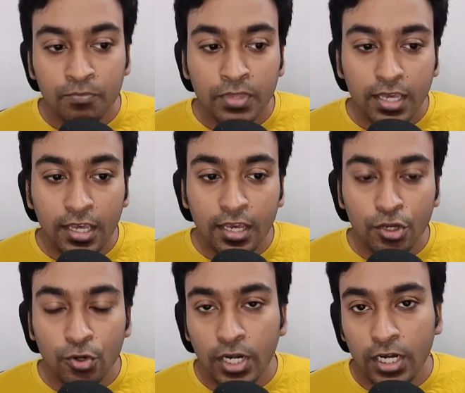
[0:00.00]
Here you
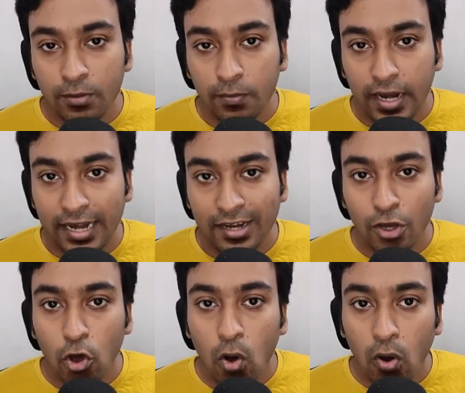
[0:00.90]
need to enter
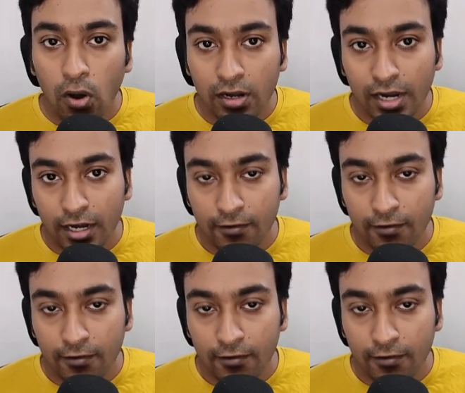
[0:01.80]
all kind of